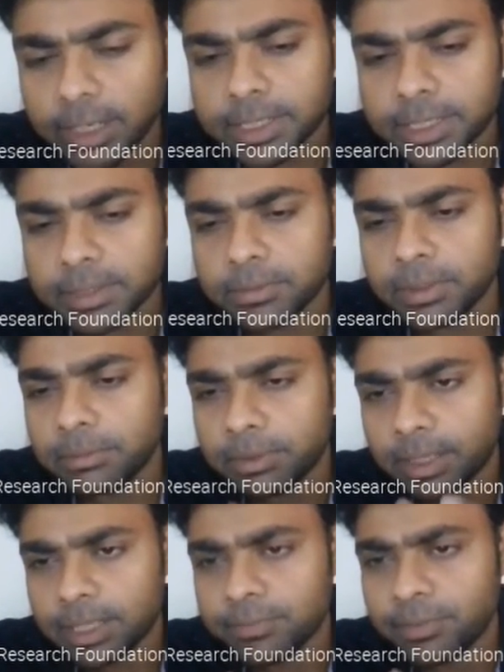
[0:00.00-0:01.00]
regulations
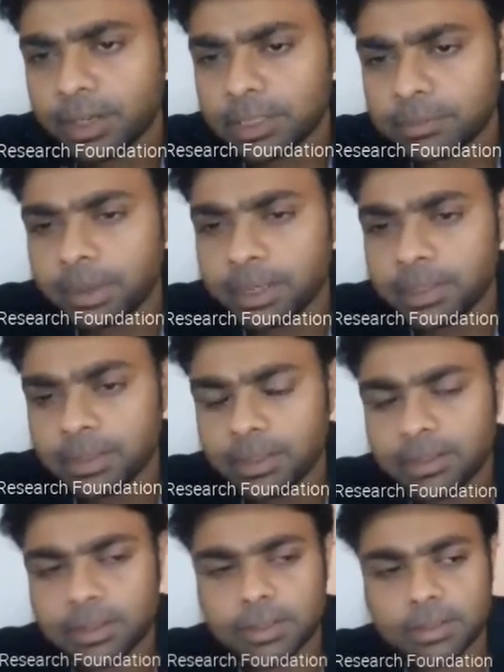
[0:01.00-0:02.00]
with as far as
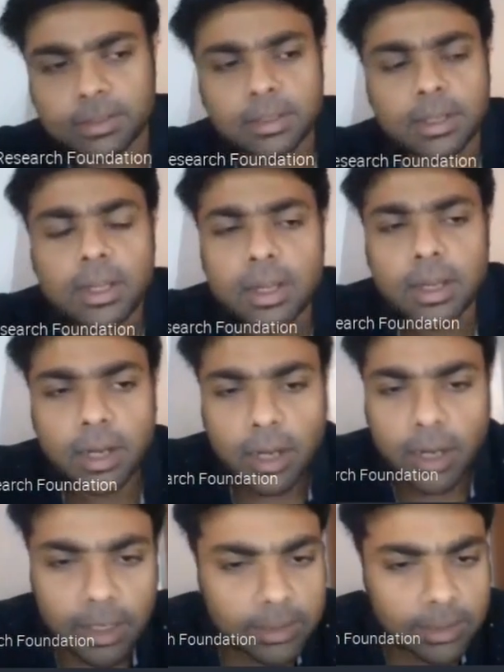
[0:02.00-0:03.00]
banks are concerned
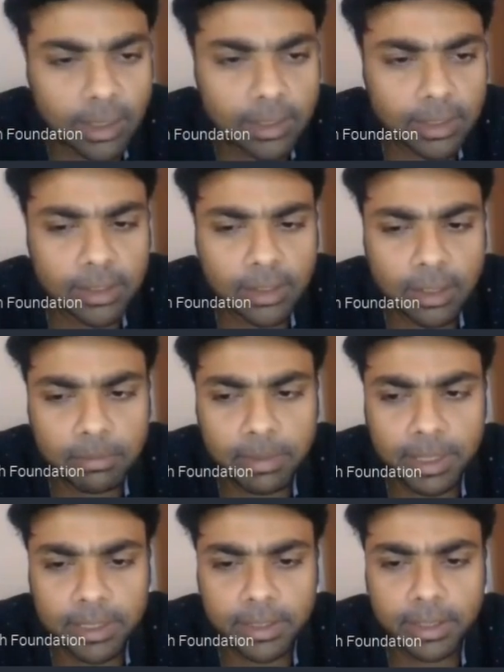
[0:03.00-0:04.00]
are targeted
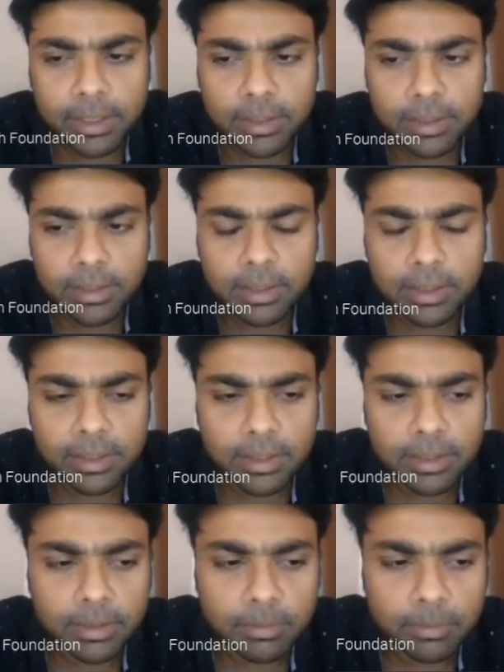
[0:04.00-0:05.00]
at maintaining,
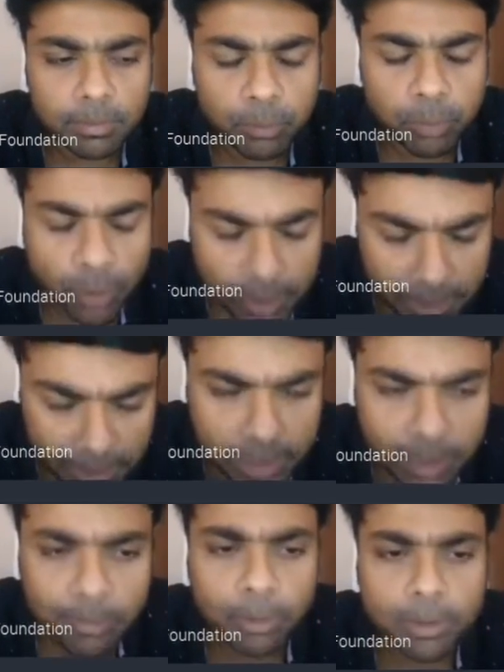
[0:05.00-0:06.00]

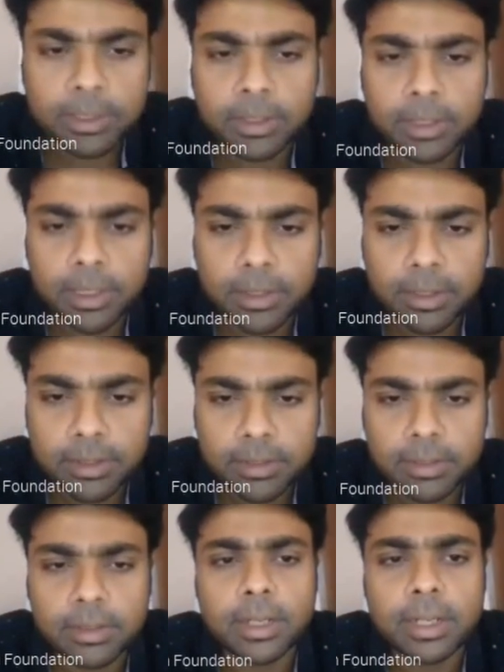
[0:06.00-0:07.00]
protecting depositor
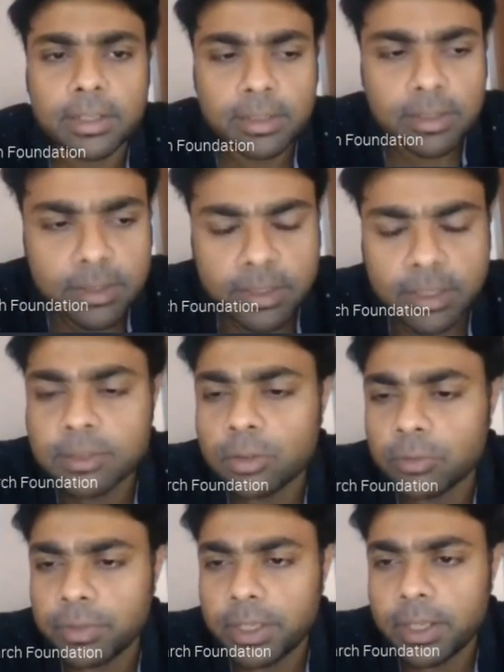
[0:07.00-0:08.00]
interest and
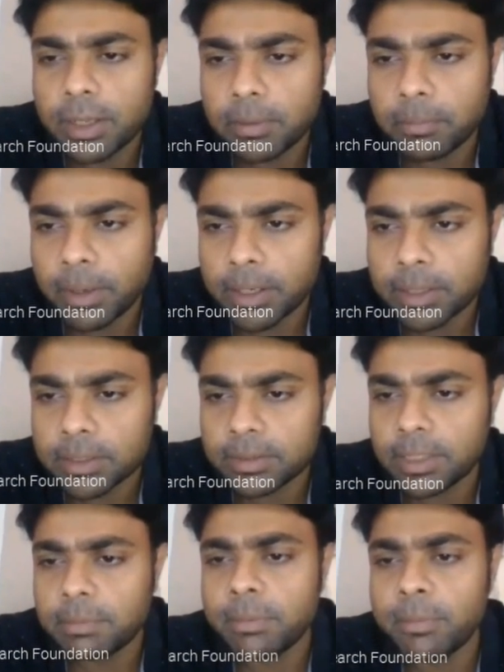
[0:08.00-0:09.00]
strength of the
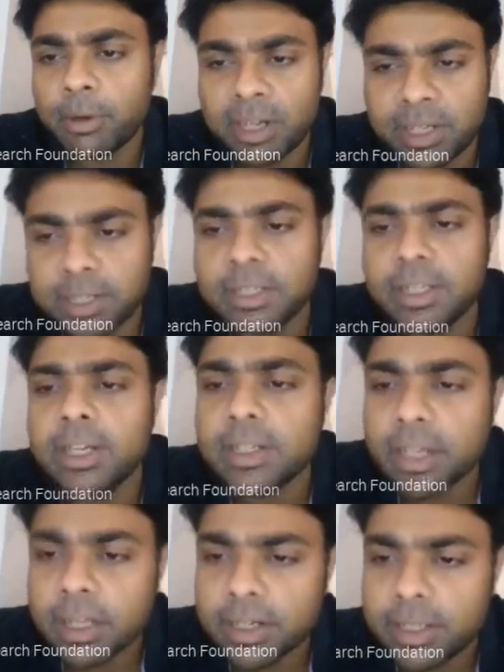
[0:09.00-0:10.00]
banks, thereby protecting
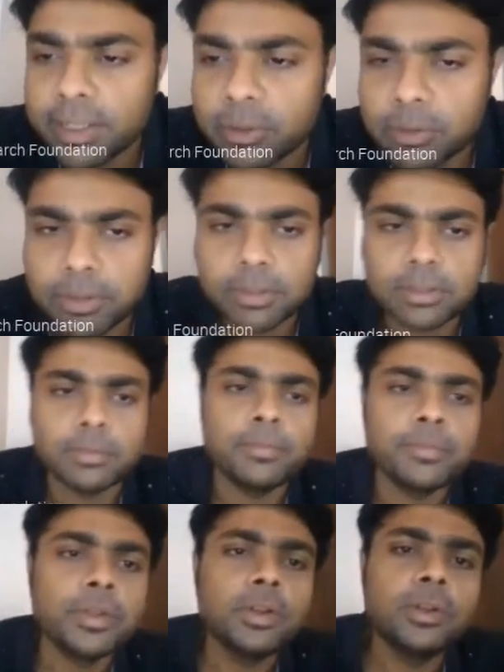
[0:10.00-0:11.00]
the entire
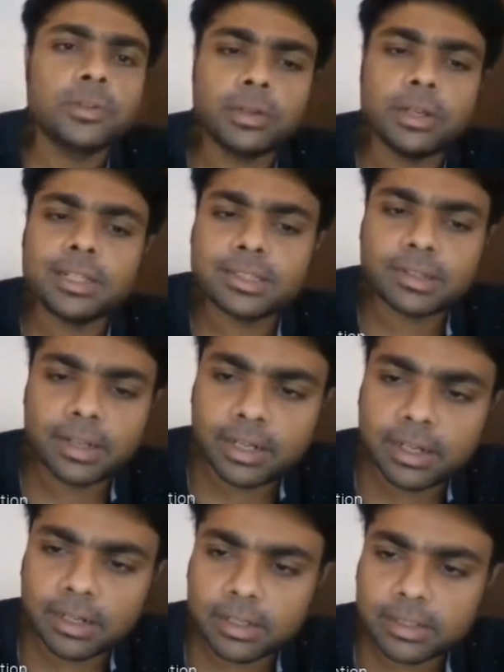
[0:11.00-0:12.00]
ecosystem. So let's
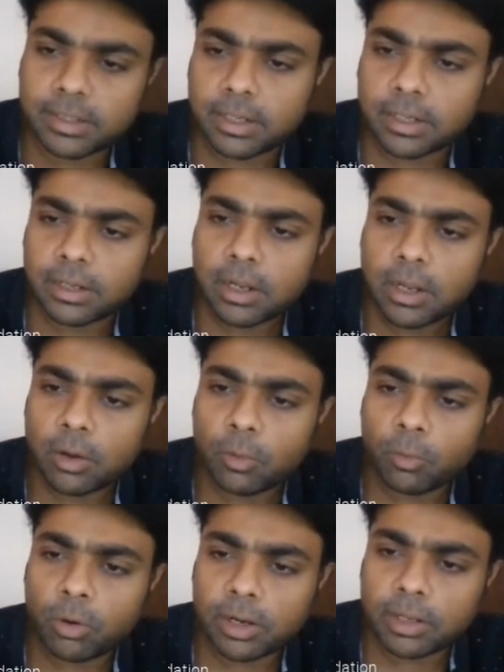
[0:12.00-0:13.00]
try and understand
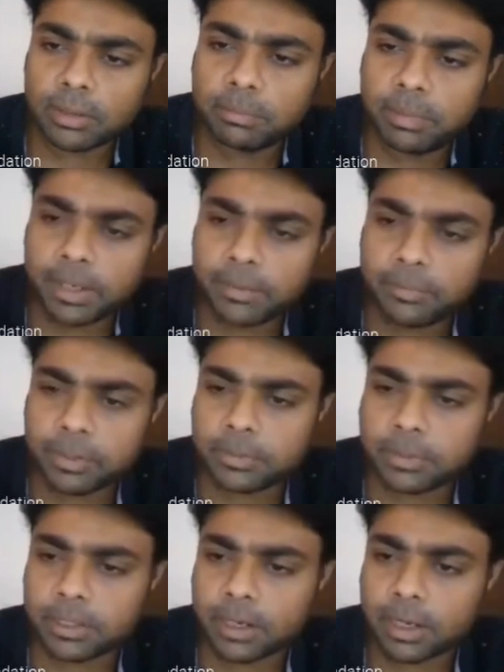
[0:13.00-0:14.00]
what are the
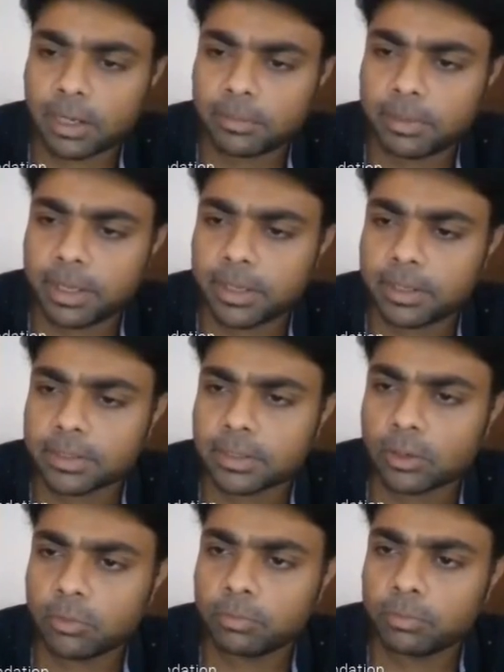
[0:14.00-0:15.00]
benefits which RBI
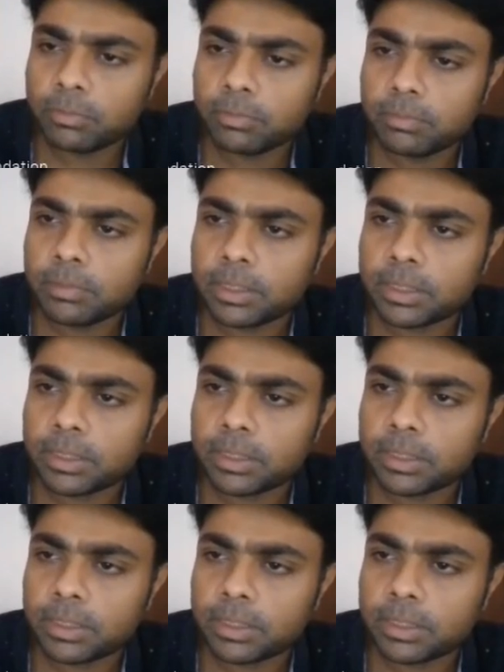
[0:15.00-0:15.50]
has now